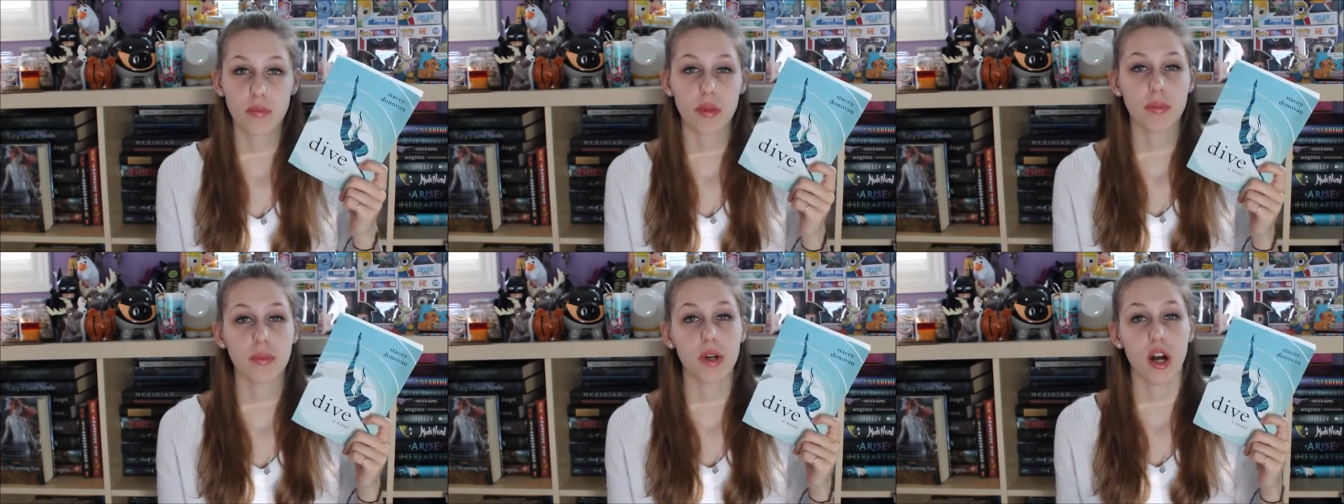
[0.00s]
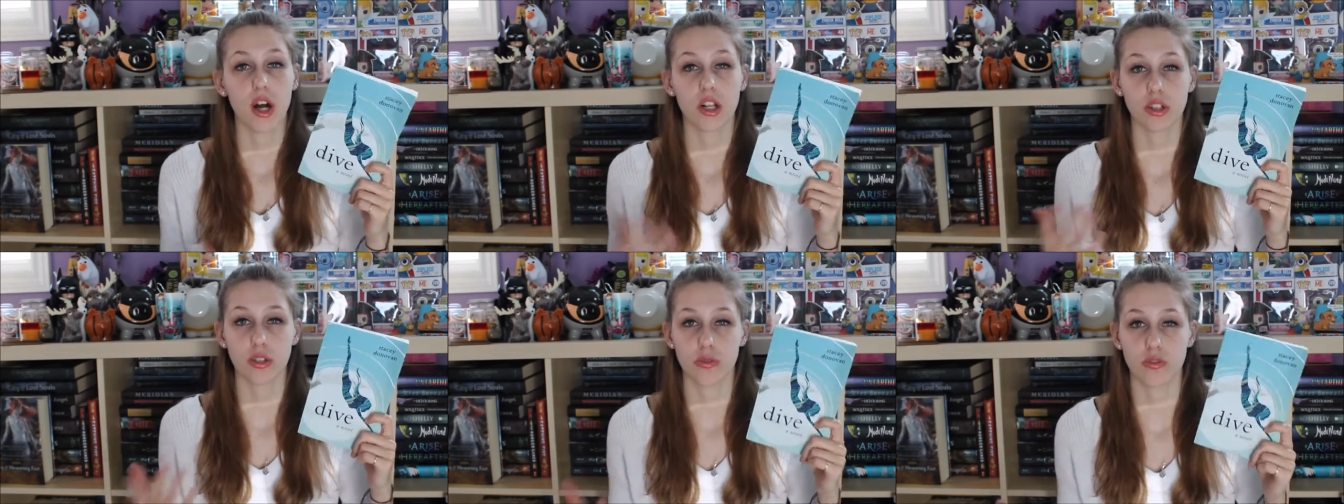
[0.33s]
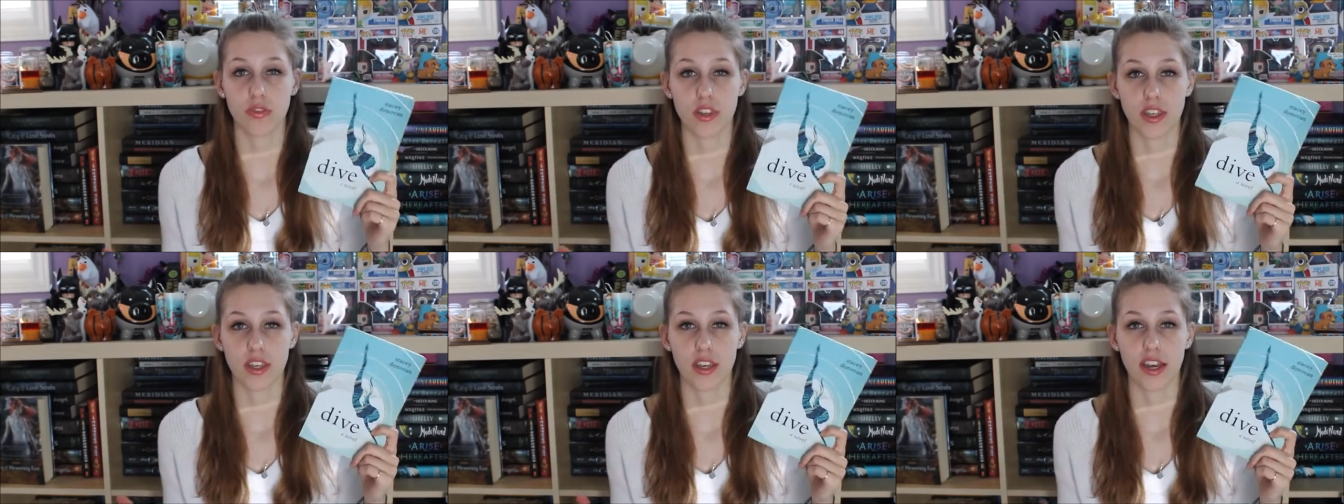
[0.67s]
People call her
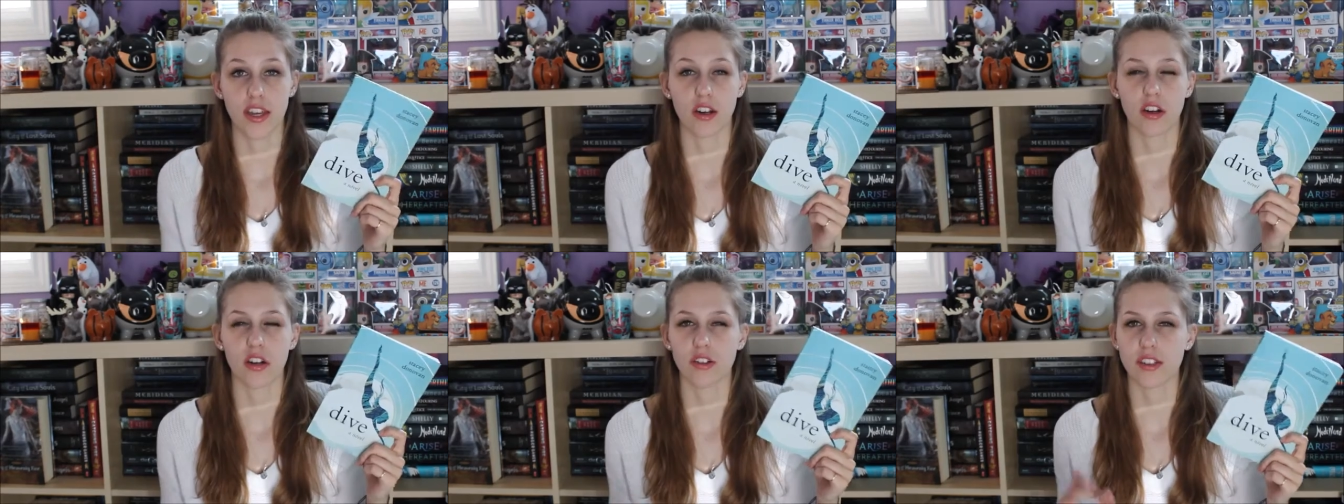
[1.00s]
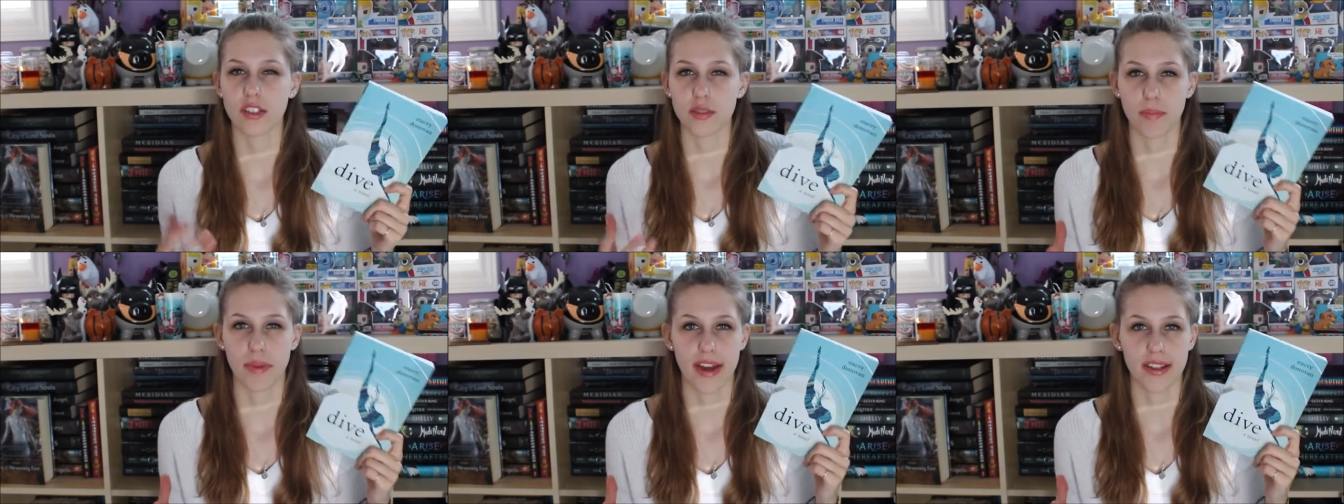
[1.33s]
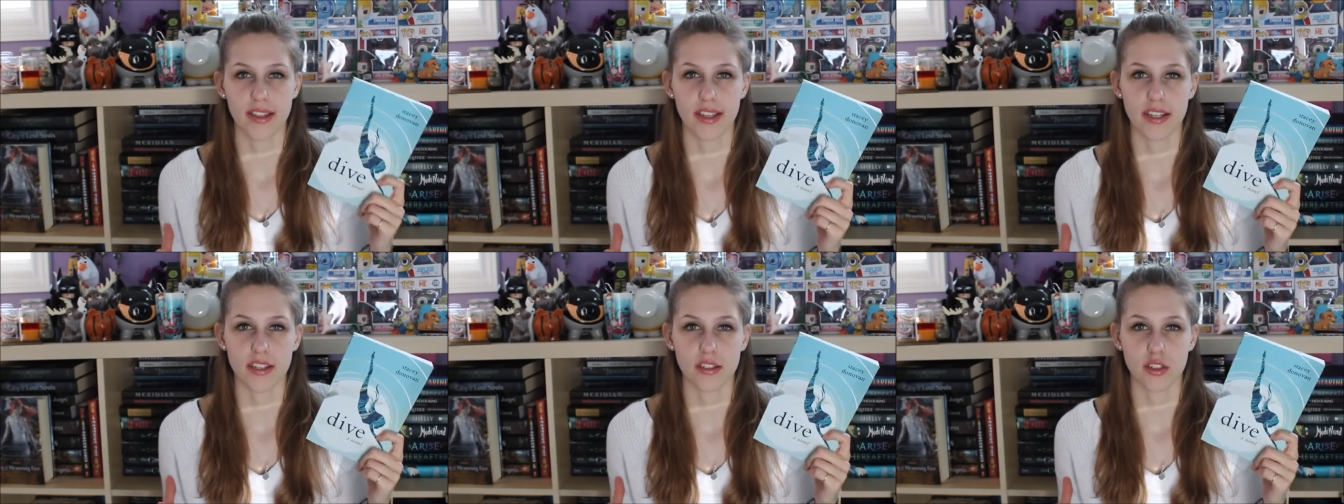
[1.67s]
V, and all these bad
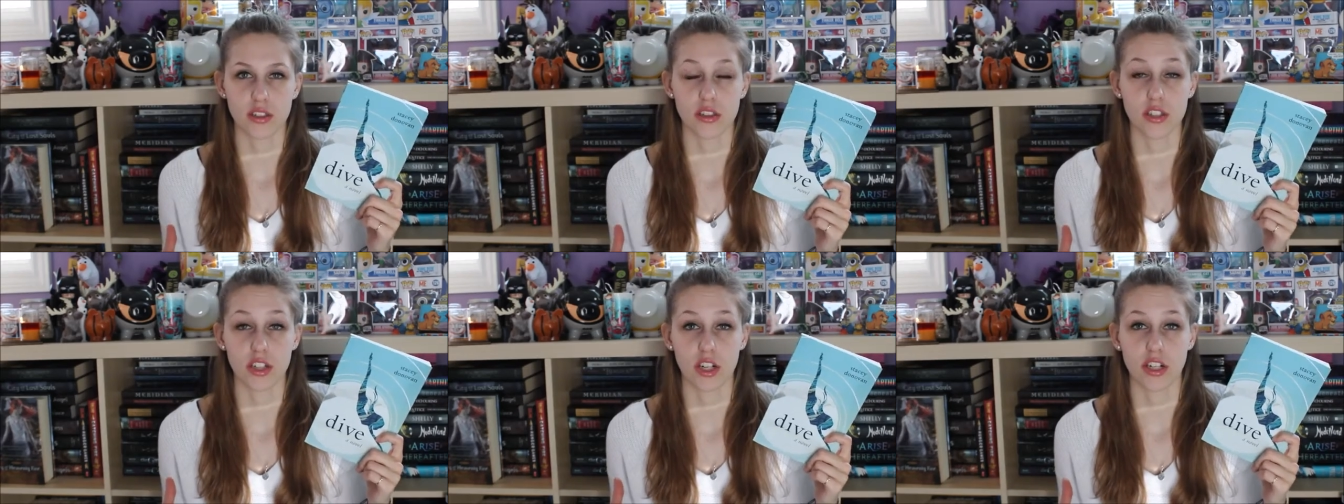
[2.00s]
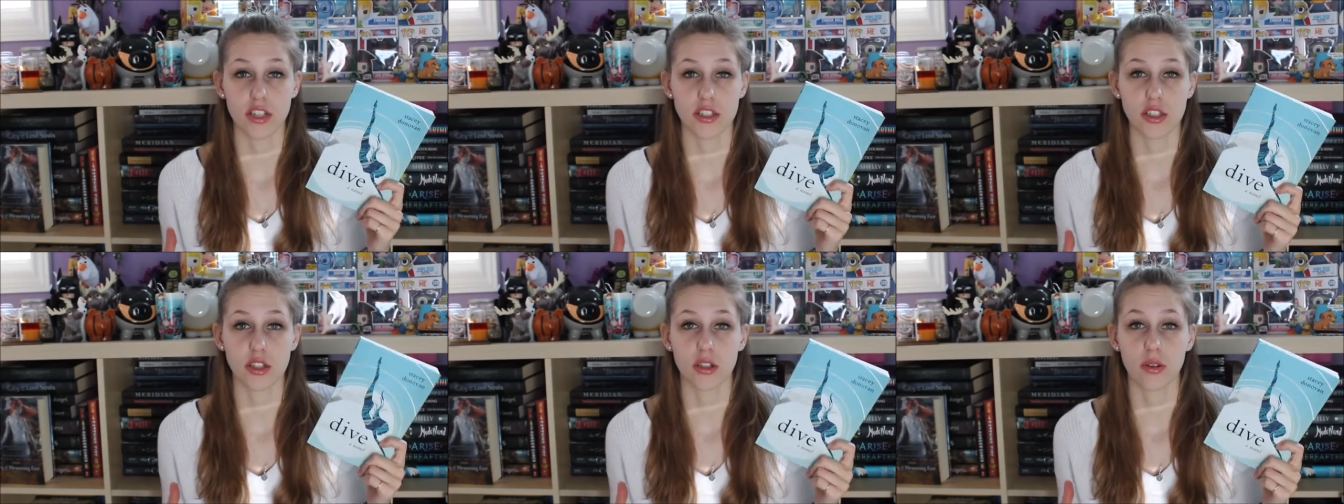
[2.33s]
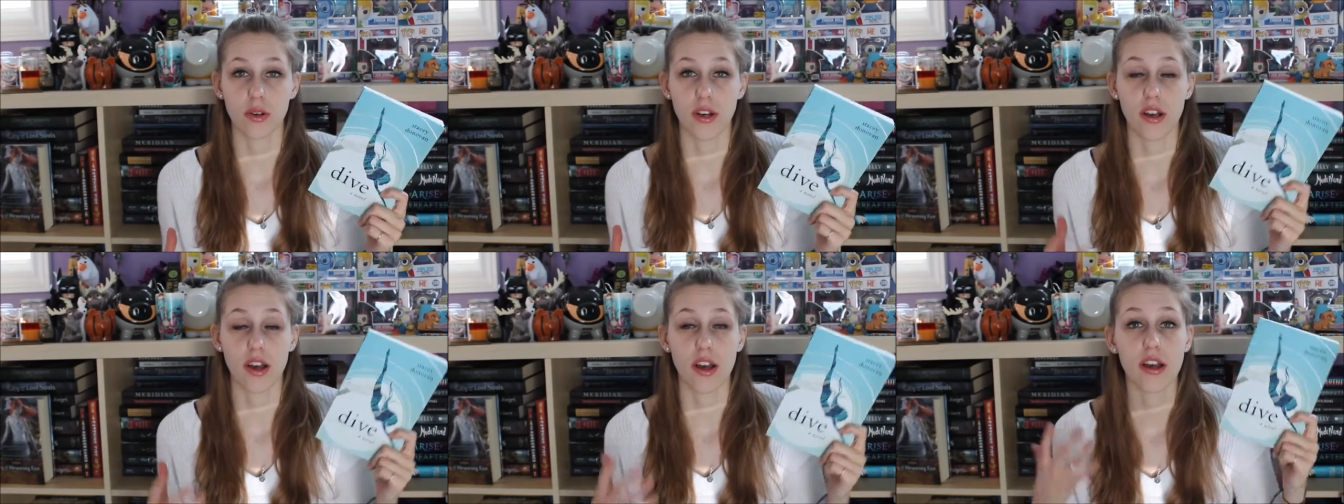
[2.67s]
things are starting to
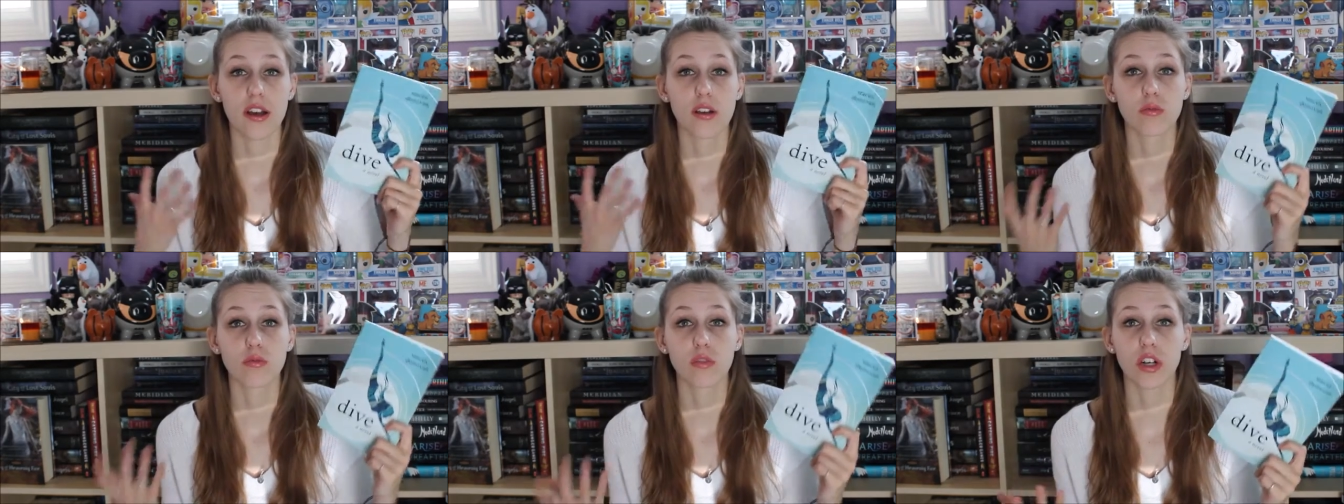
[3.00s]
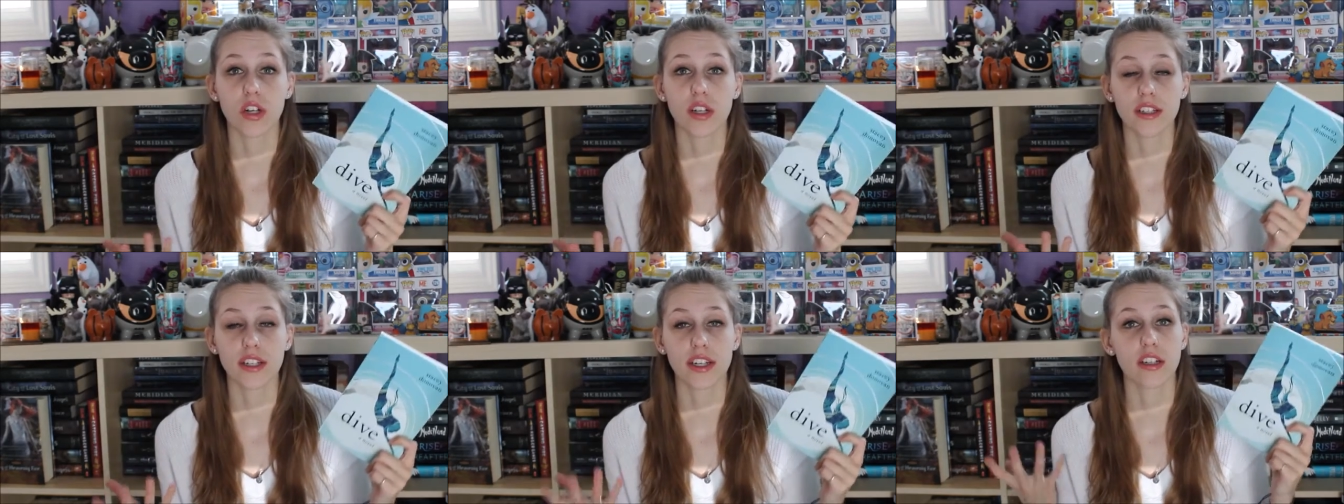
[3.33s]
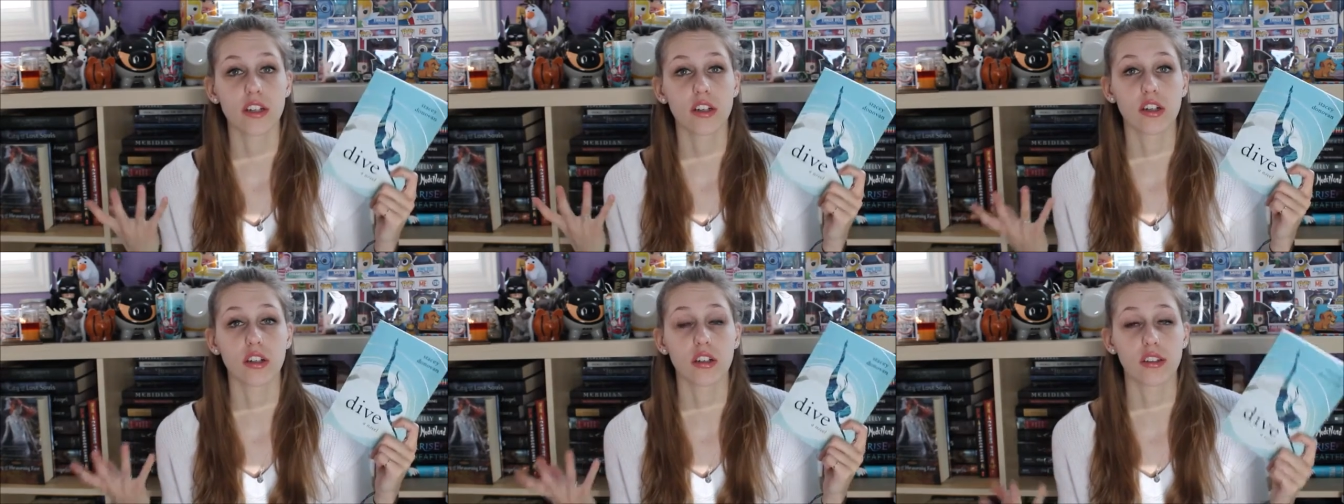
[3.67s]
go wrong in
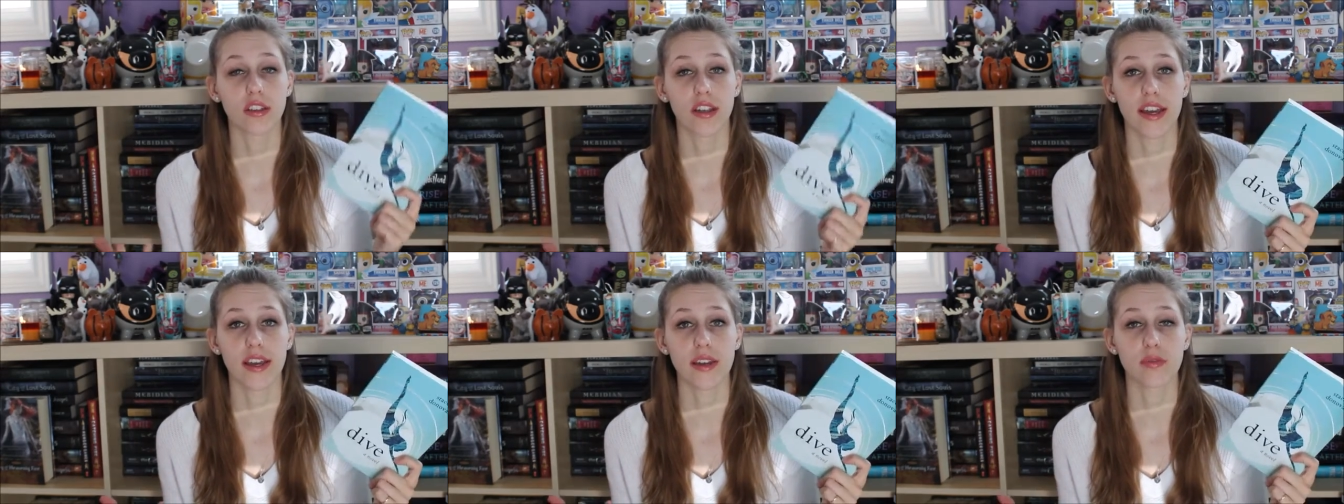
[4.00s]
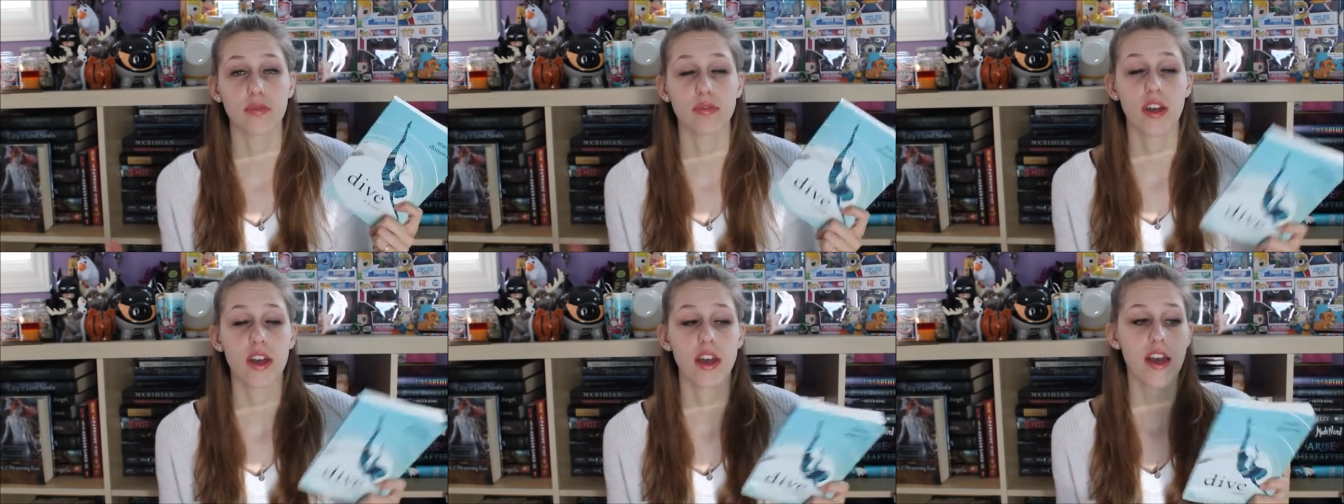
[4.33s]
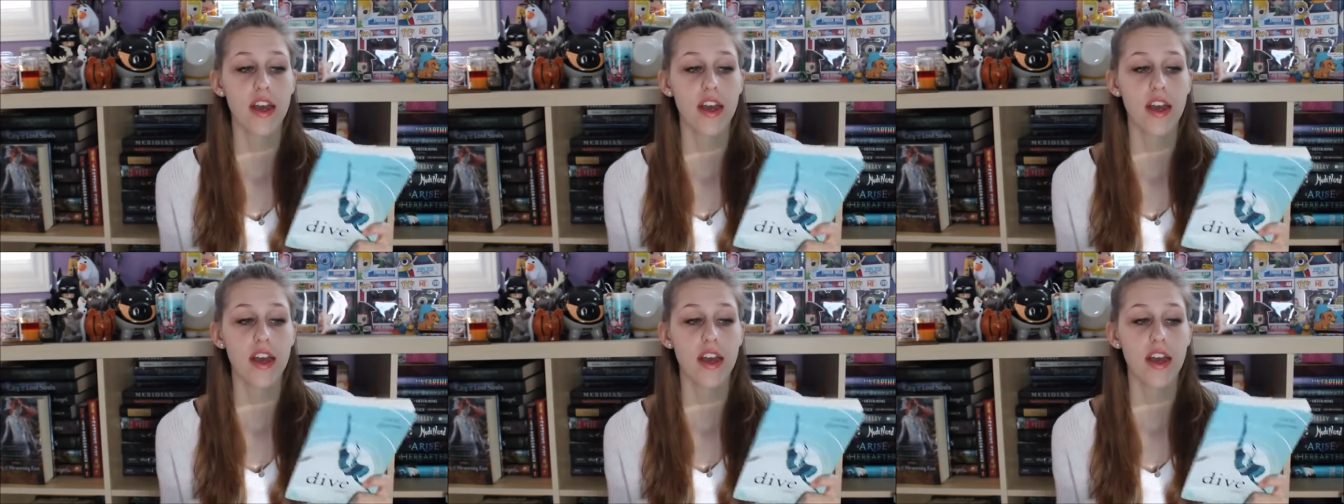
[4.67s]
her life